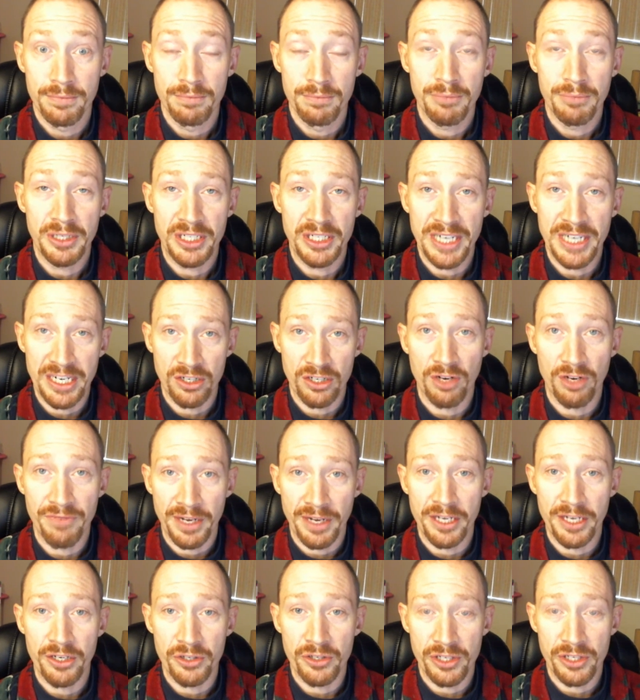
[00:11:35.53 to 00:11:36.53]
but change our
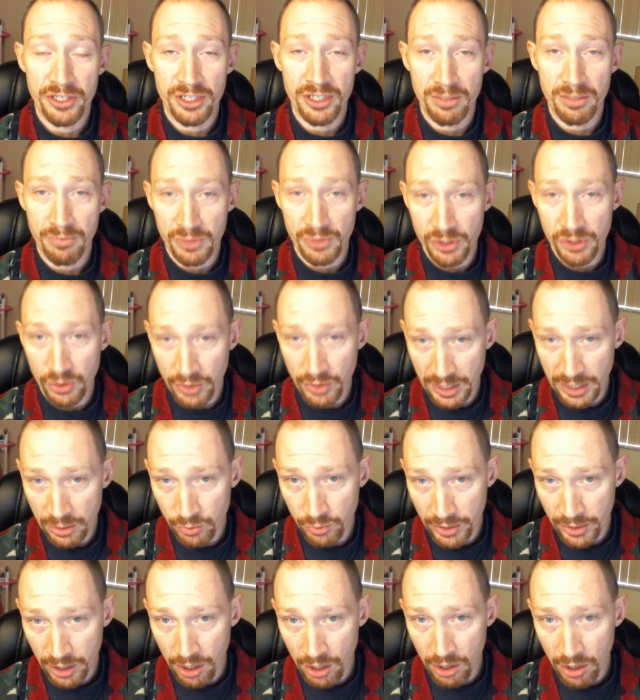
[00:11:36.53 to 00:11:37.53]
value system so that
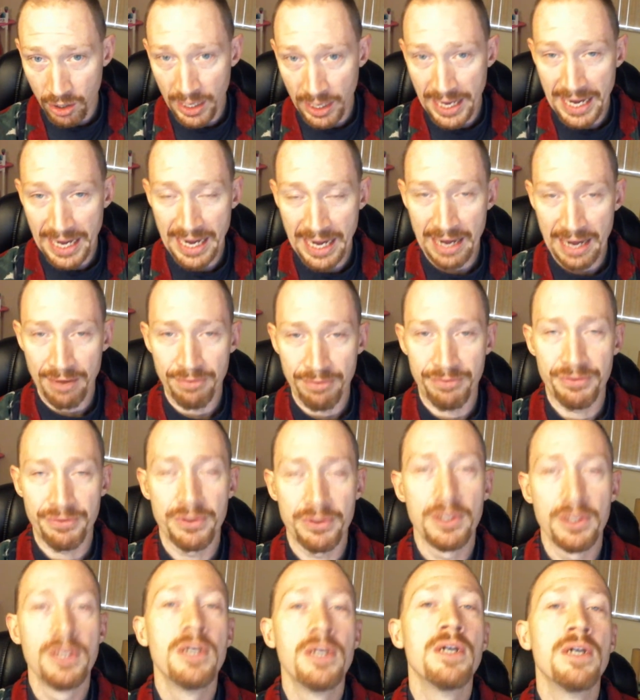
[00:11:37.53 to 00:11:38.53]
we all
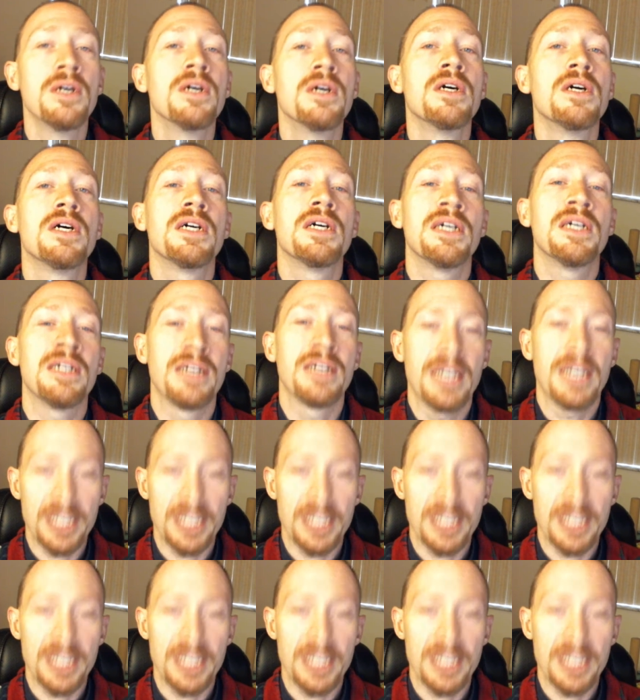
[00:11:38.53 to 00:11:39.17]
have